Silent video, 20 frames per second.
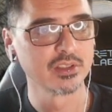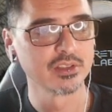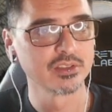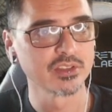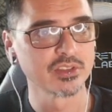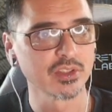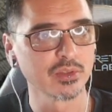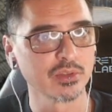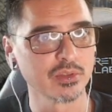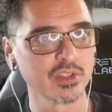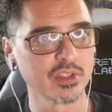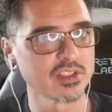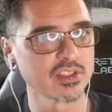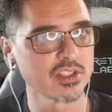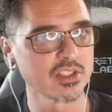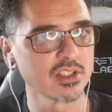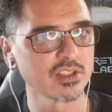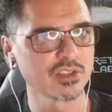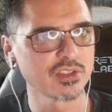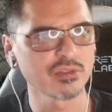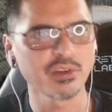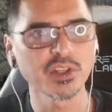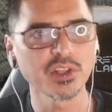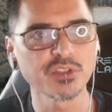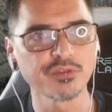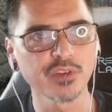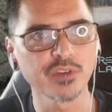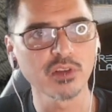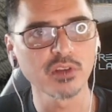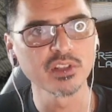So there's
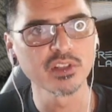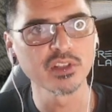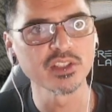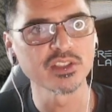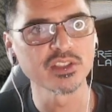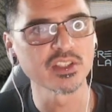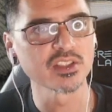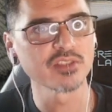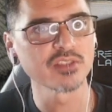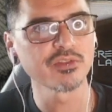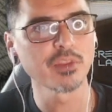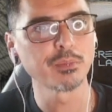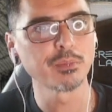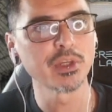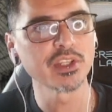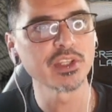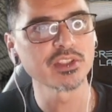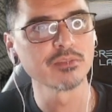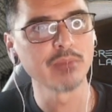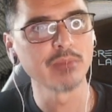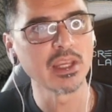strange figurines, as if the person